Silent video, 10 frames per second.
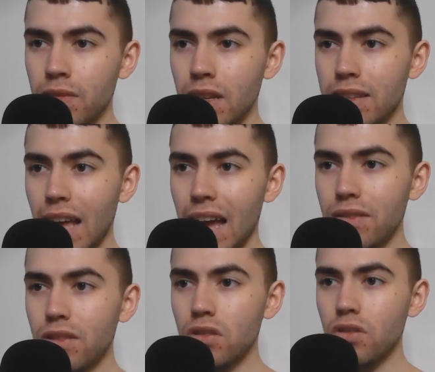is to
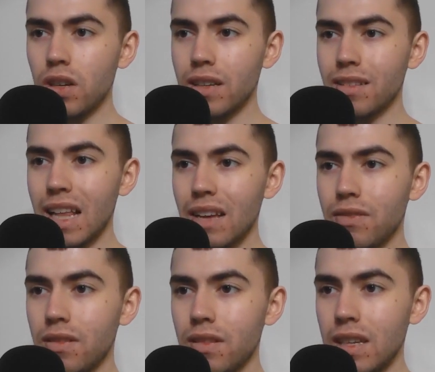have surgery on his
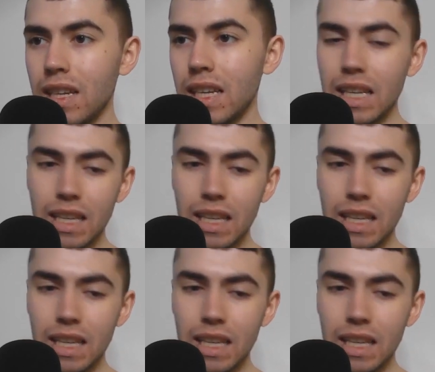left knee.